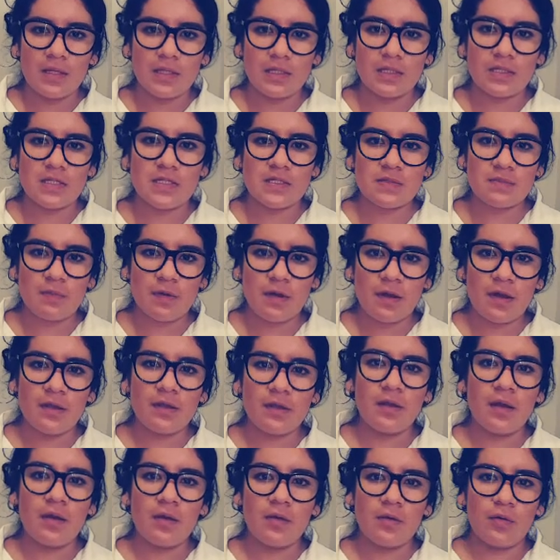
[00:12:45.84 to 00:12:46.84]
In
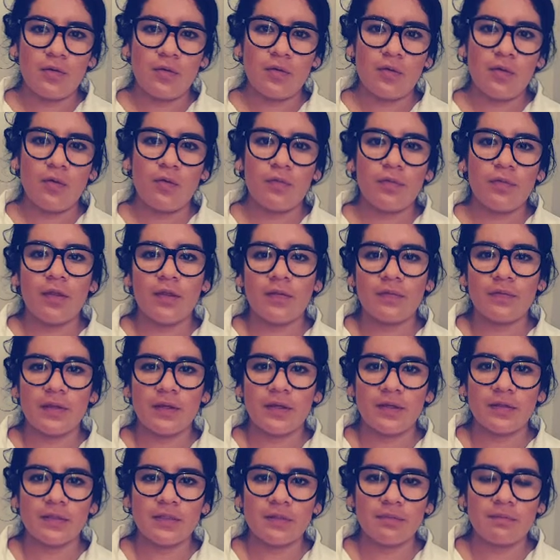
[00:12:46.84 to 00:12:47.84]
spite of
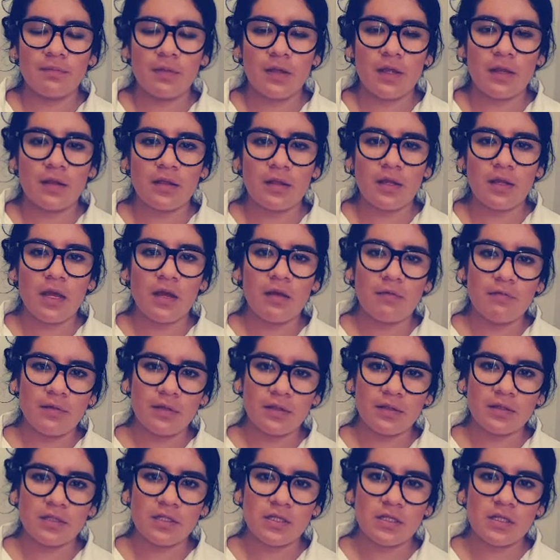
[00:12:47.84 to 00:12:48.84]
that, a very
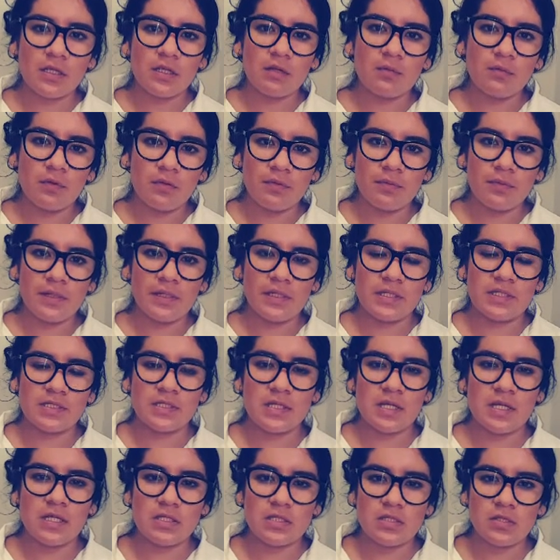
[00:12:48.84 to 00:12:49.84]
effective
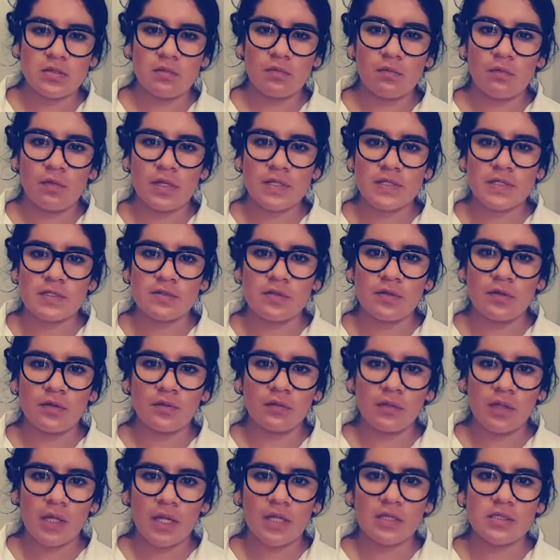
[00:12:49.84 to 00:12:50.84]
immobilization was
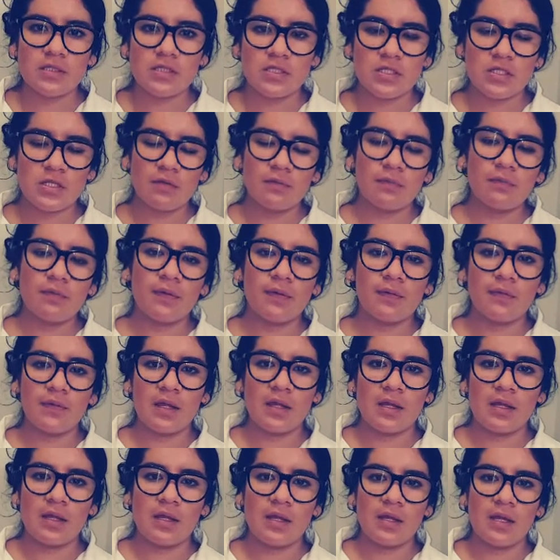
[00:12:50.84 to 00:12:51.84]
not achieved.
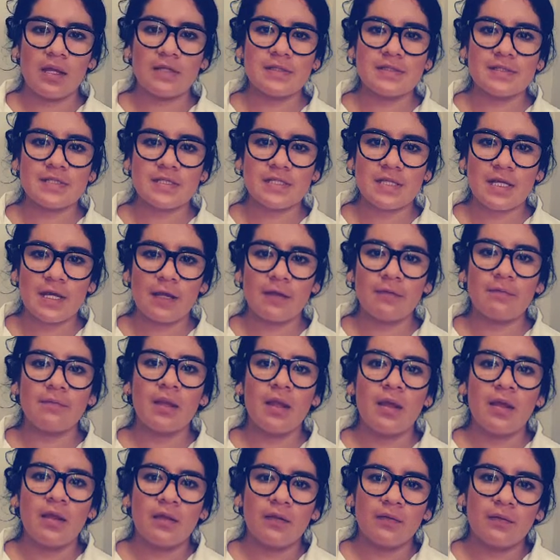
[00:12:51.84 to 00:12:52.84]
The enzyme
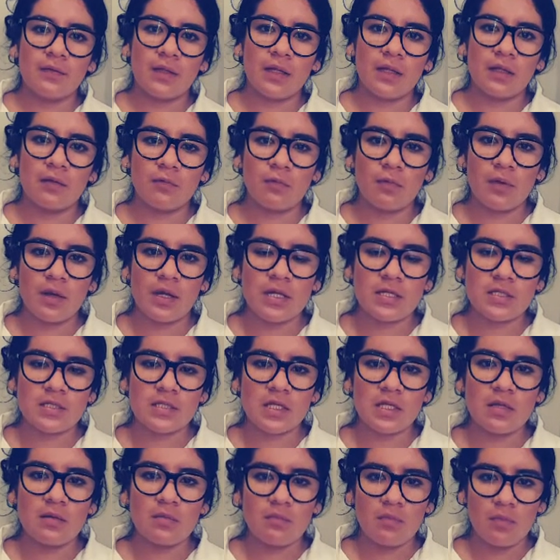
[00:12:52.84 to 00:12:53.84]
that was
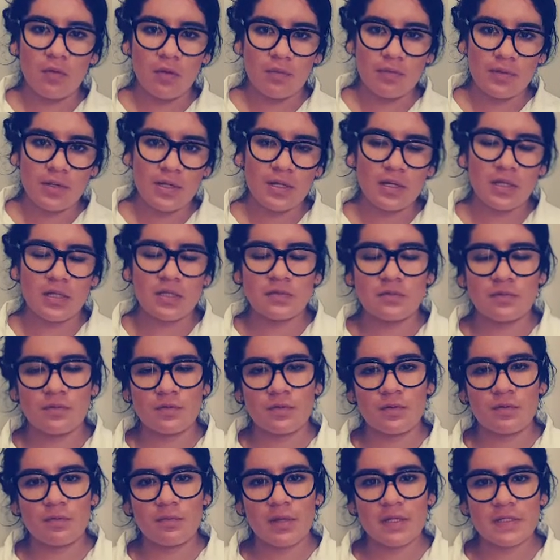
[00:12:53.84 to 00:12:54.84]
immobilized
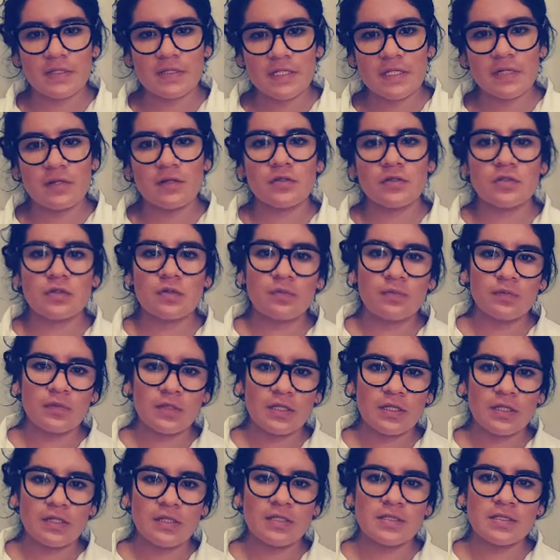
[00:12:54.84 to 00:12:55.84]
from Bacillus
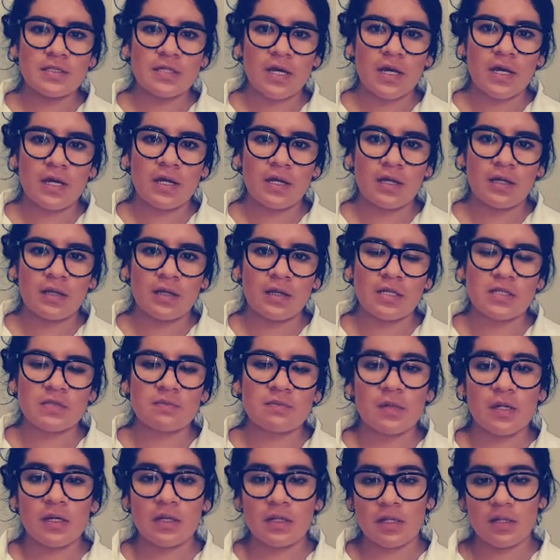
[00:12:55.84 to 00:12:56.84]
subtilis and
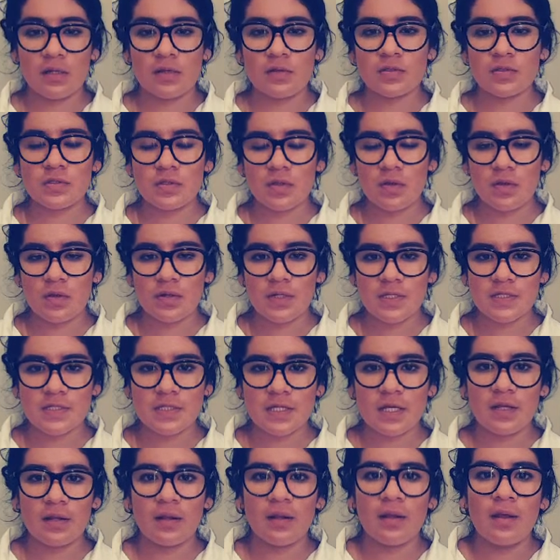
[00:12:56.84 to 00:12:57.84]
Aspergillus
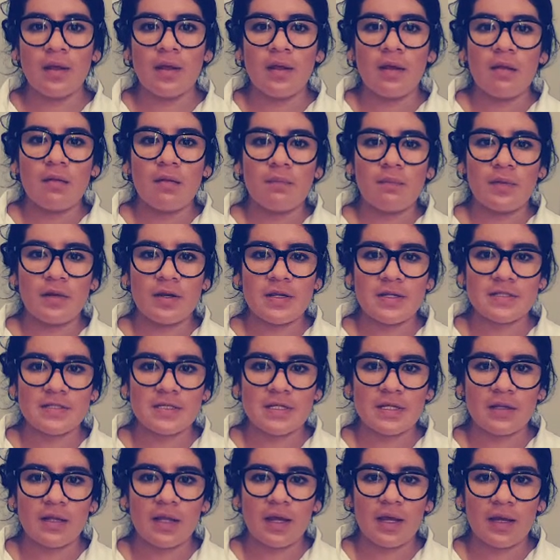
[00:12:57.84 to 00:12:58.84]
oryzae
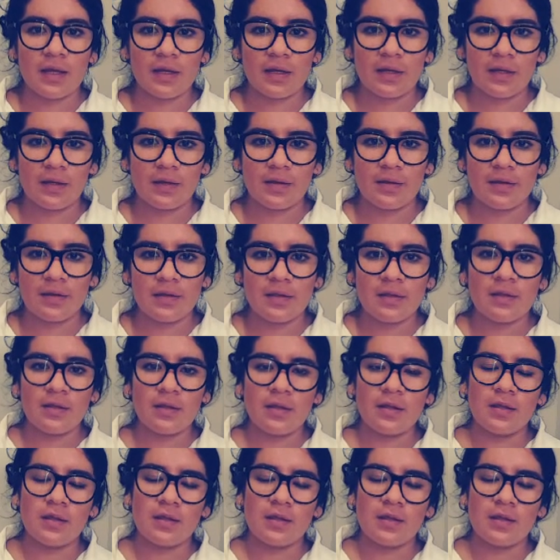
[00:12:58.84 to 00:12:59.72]
present a high